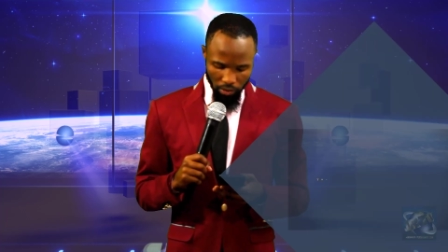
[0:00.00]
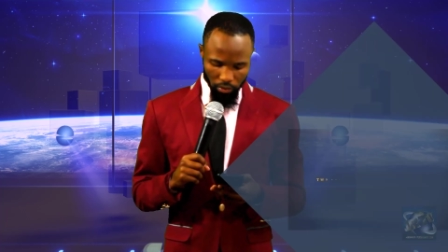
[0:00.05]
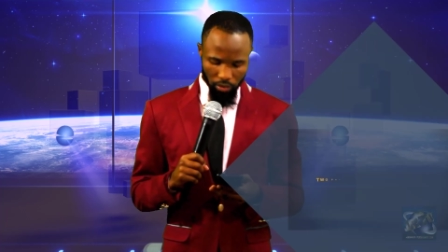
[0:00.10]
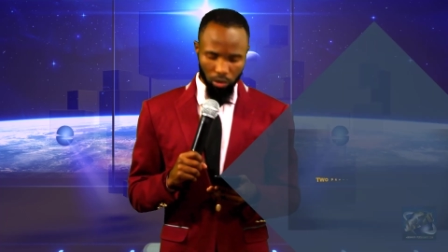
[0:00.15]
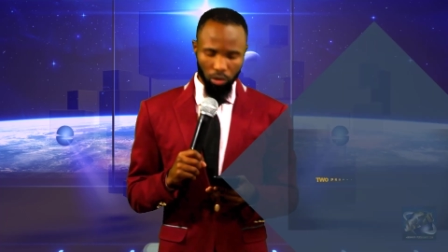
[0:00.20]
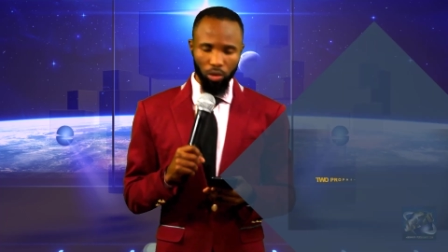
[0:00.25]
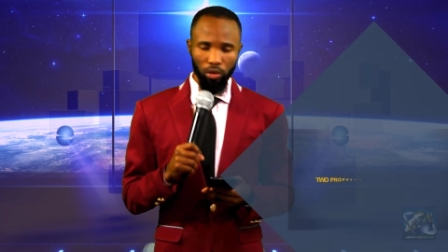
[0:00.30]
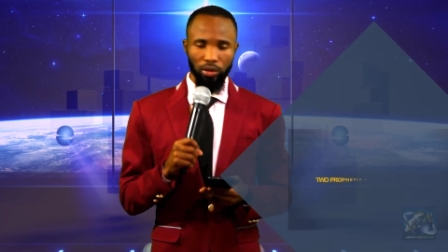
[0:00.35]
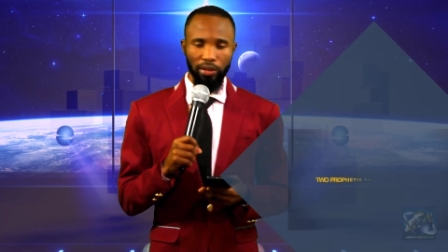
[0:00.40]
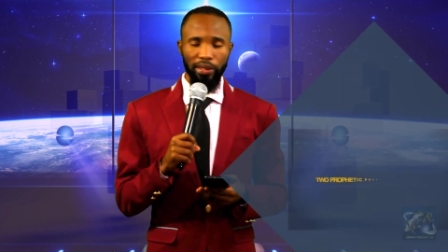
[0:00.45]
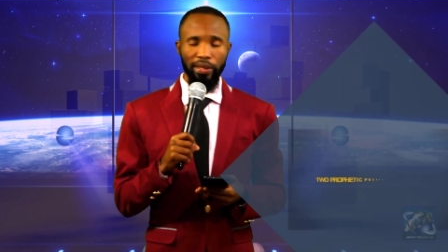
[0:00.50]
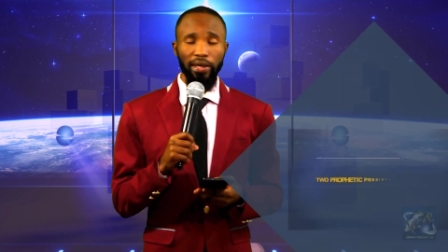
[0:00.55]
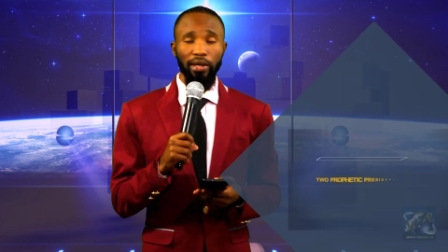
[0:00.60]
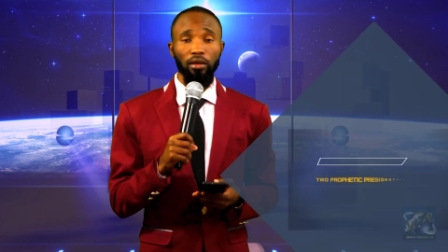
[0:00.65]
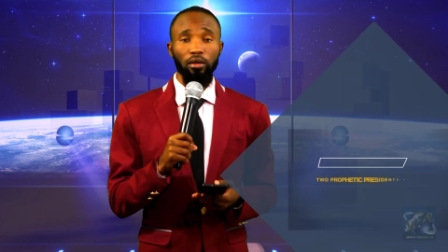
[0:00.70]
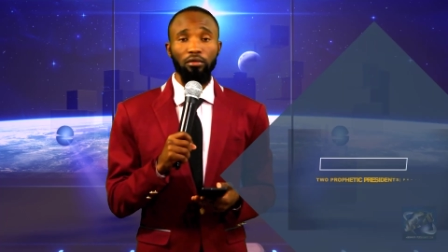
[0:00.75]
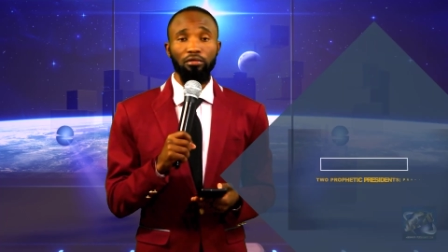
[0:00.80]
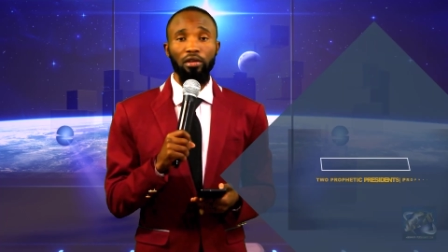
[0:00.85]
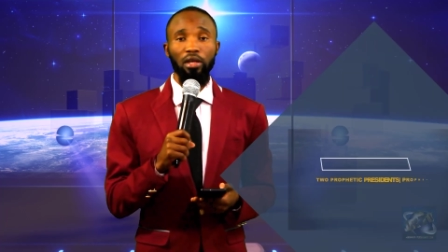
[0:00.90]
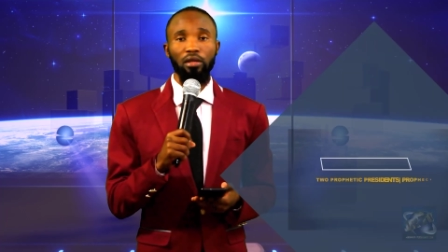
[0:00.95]
the Lord, the
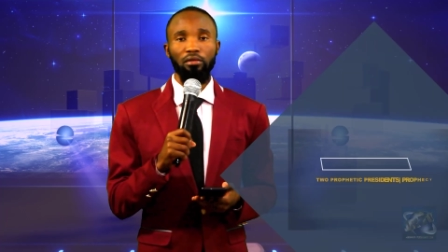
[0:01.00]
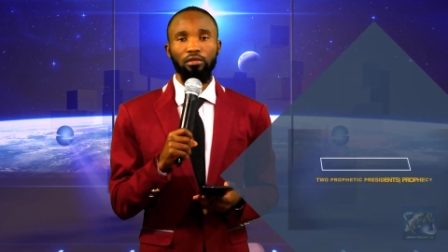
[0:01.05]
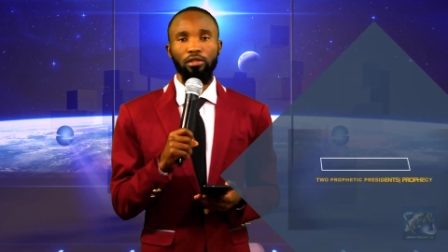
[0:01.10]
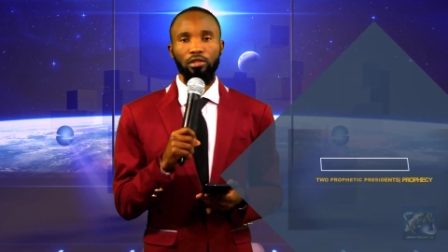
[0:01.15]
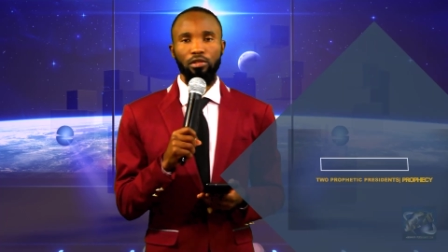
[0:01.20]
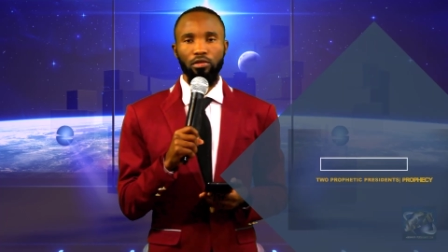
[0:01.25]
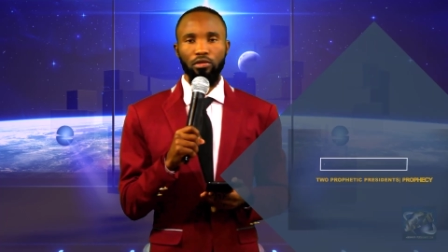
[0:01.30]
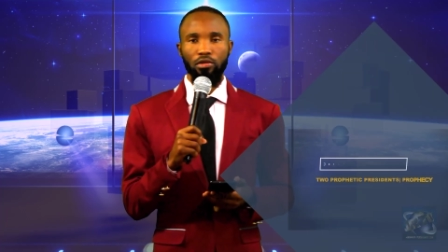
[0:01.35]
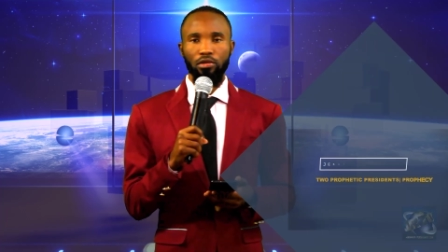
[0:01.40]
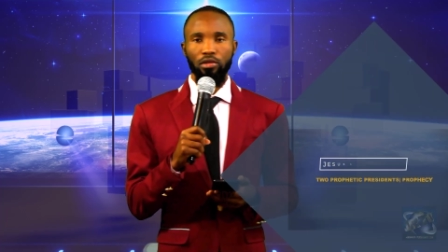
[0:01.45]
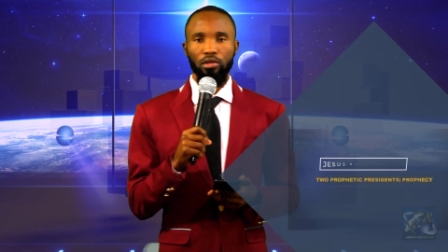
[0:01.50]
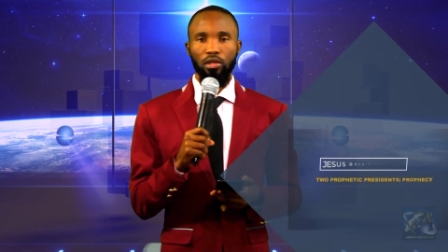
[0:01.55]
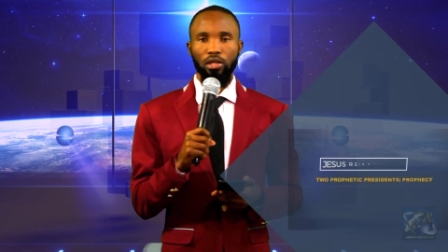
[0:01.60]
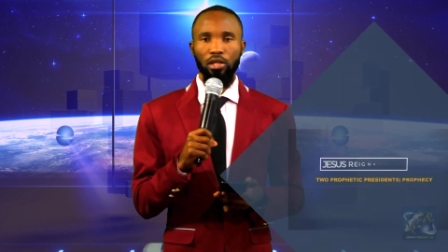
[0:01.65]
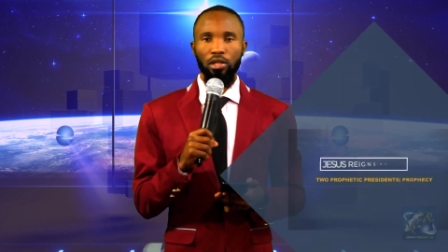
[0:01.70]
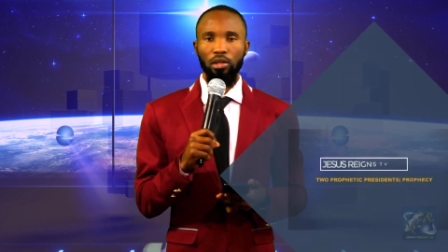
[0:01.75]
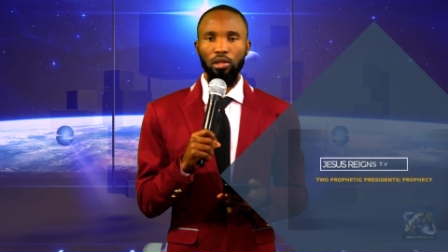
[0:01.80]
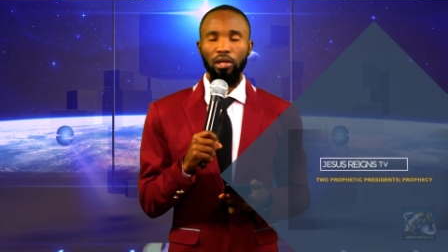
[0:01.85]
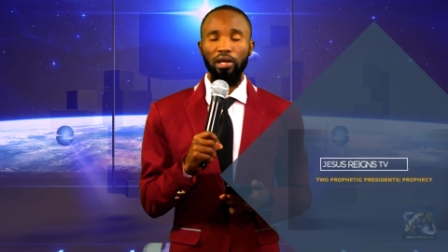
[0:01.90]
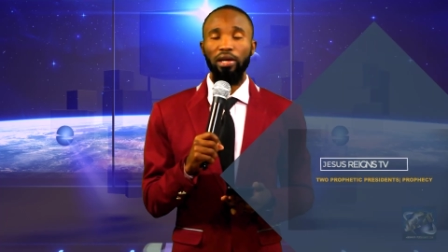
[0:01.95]
God of heavens,
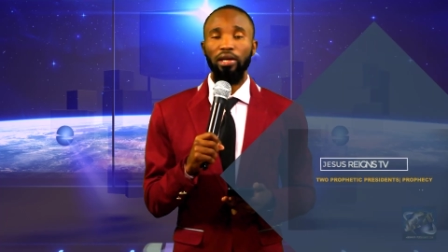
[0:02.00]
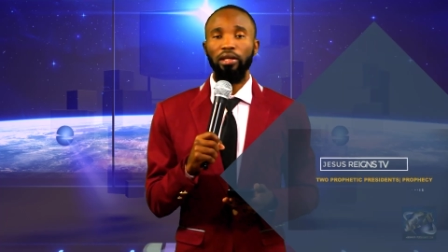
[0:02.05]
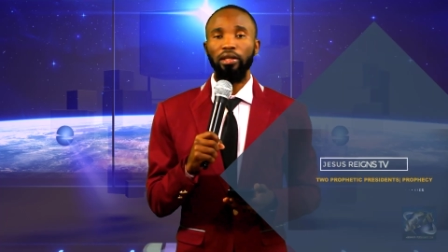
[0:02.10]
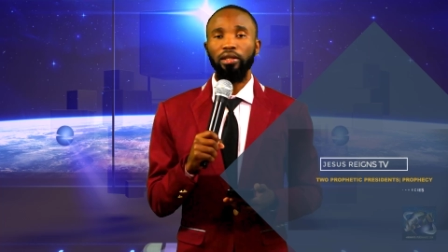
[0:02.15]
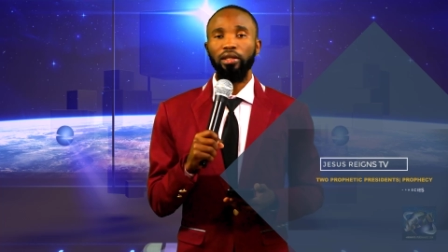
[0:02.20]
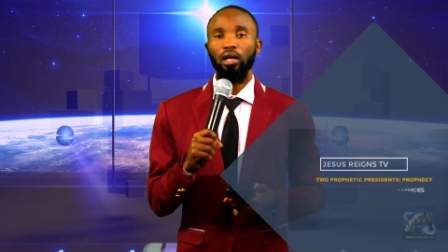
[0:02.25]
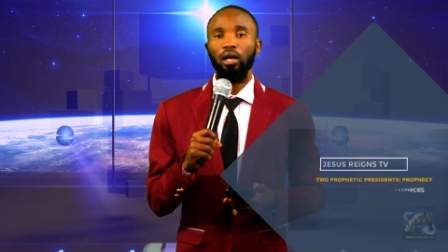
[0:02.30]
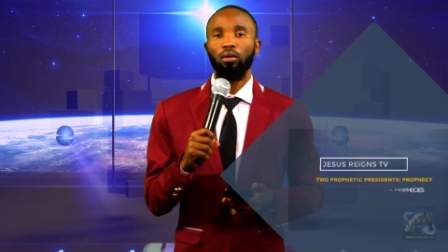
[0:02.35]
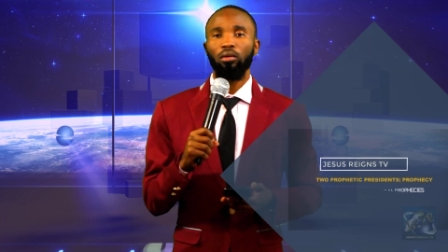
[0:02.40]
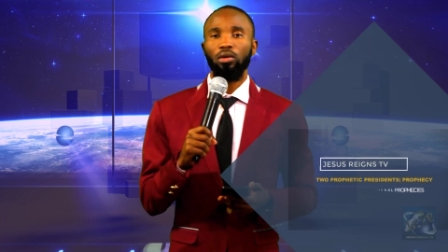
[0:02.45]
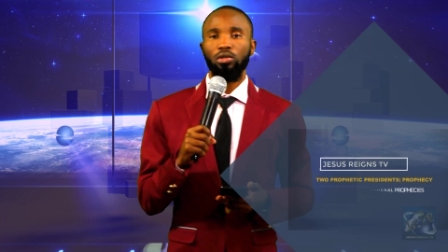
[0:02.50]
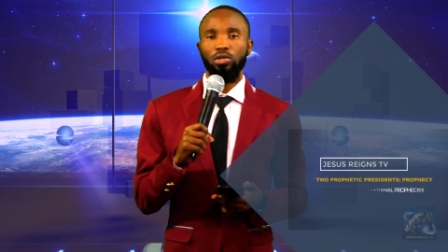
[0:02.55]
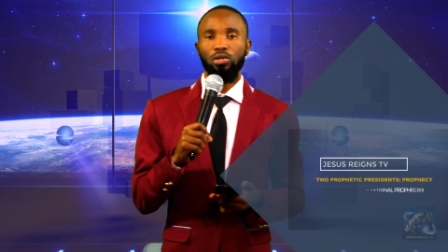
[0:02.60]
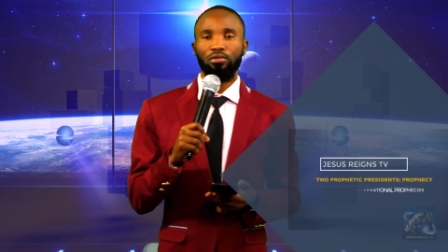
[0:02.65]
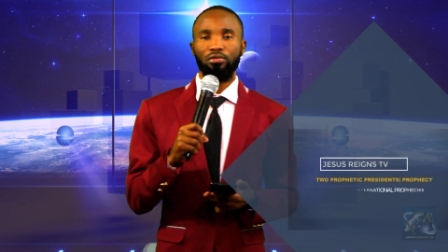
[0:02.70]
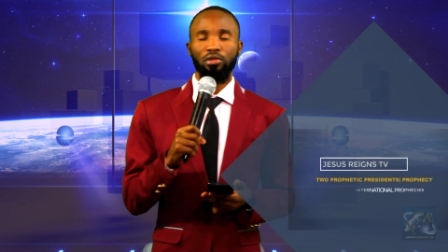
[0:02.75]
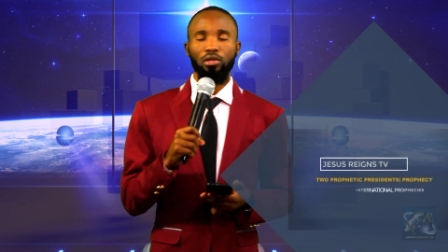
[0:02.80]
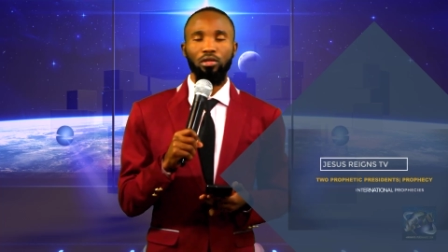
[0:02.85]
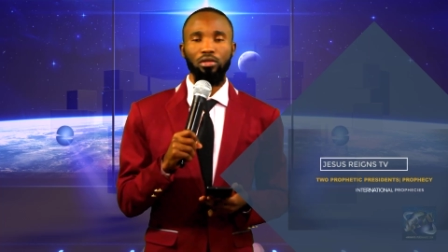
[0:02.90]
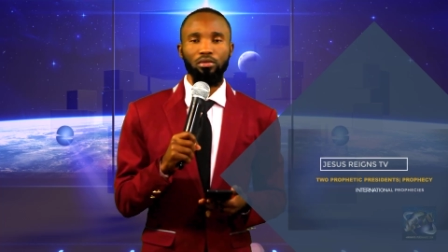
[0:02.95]
in the early hours
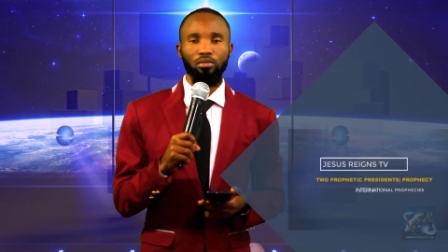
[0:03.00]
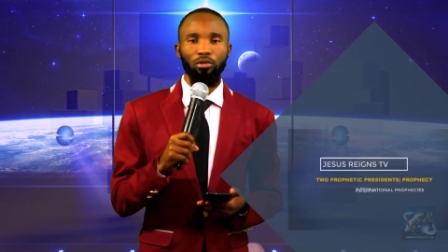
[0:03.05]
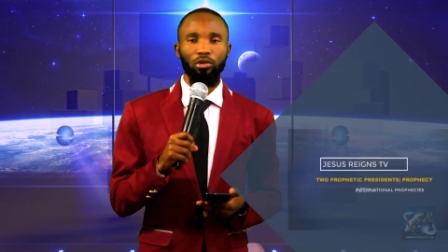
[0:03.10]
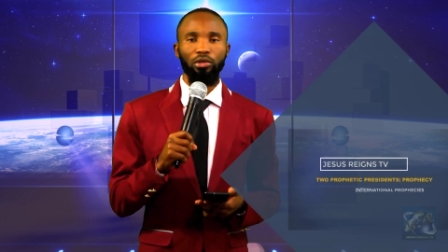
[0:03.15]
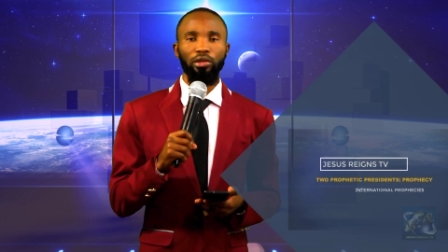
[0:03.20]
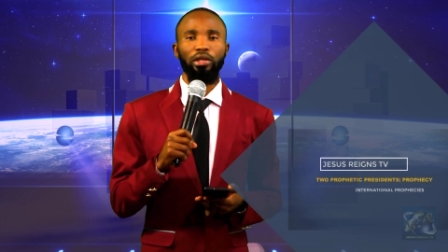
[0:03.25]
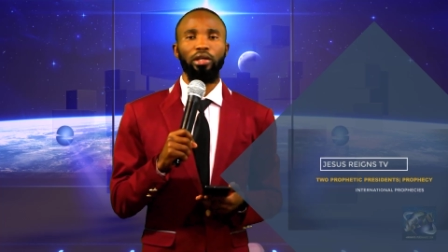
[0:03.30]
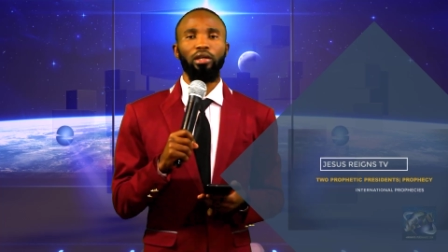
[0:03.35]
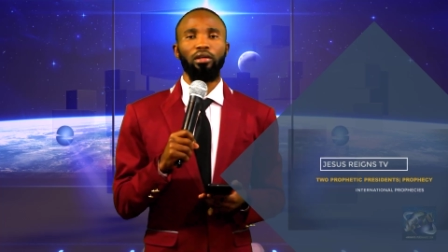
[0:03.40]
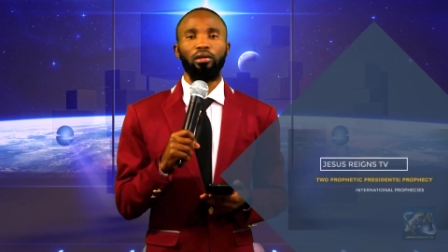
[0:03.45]
of this morning,